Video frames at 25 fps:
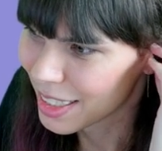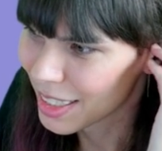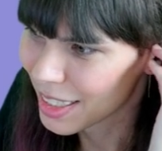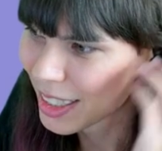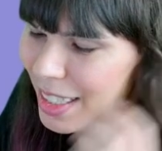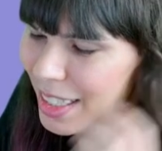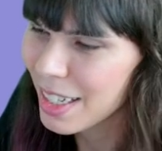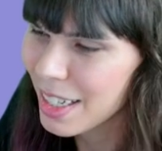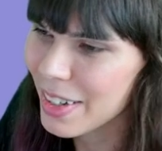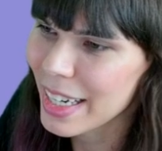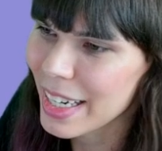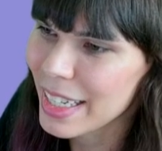
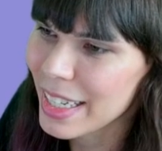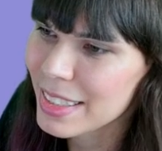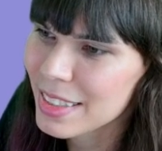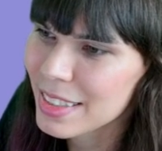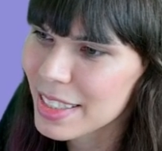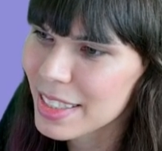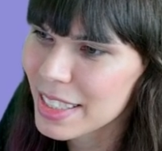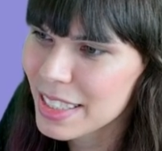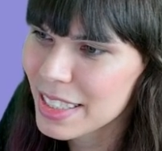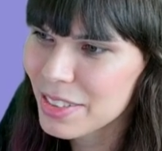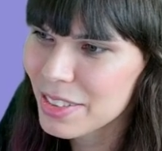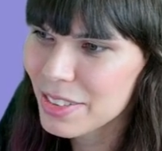Okay, so
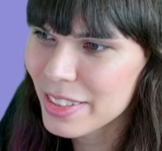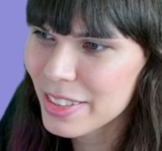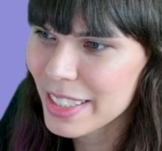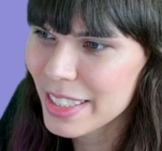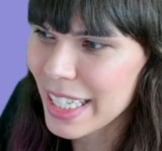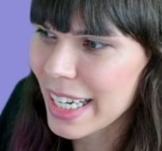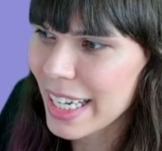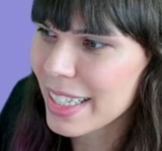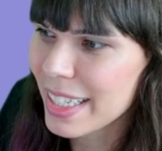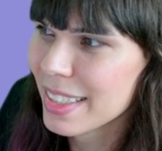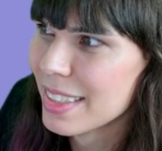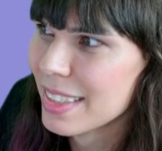let's use
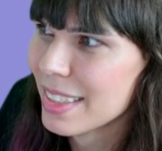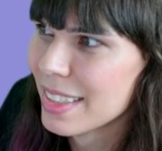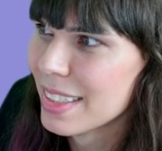dead.